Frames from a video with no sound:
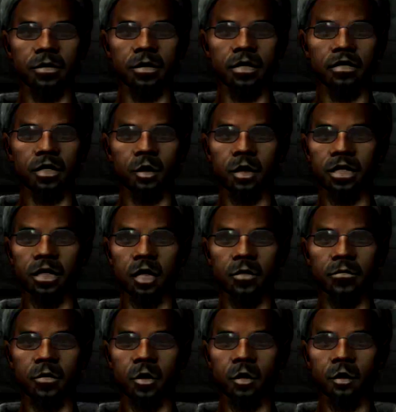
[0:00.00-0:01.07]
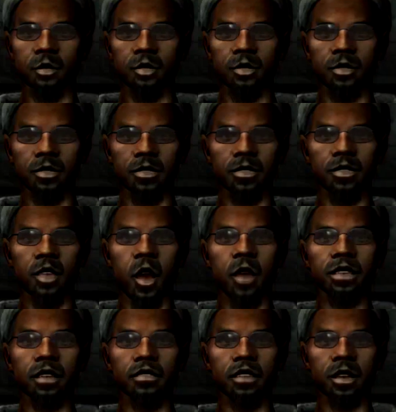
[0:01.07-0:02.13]
If you want to know more, you're
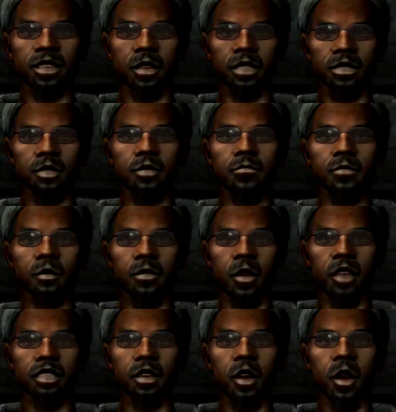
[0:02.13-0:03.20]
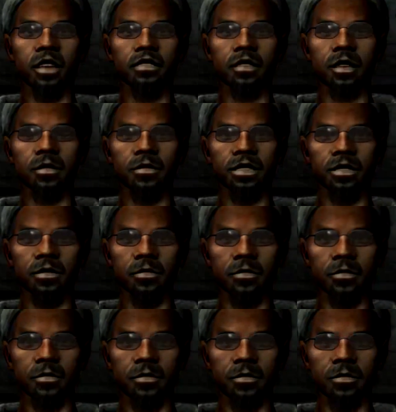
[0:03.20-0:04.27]
gonna have to contribute to the good oh, fight. Oh my
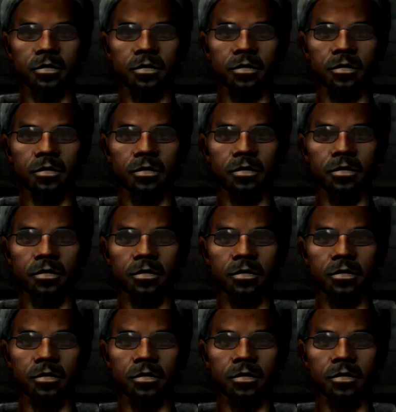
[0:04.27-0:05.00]
fucking god!